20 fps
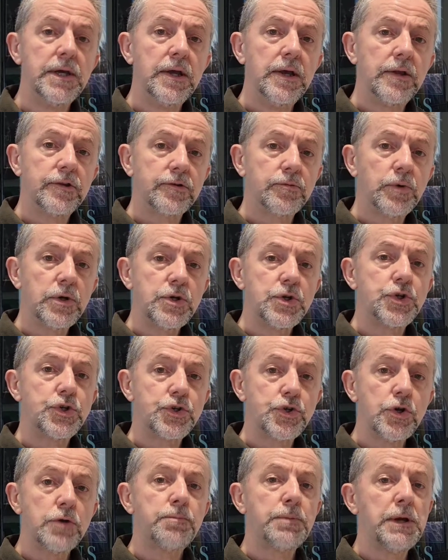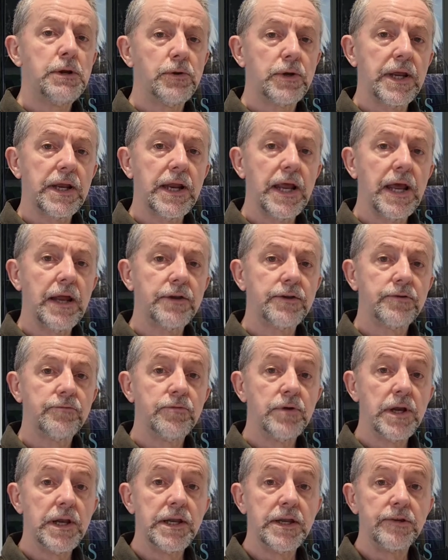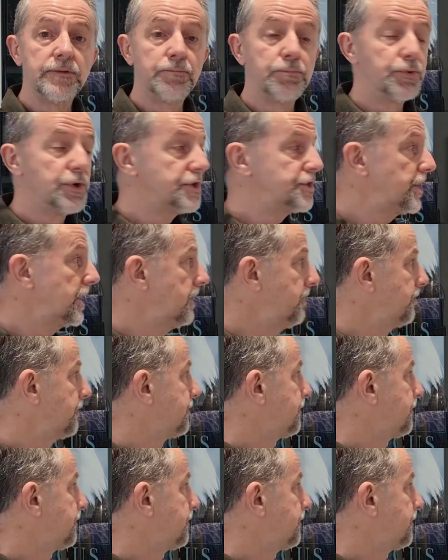So what you should be looking at really is bridging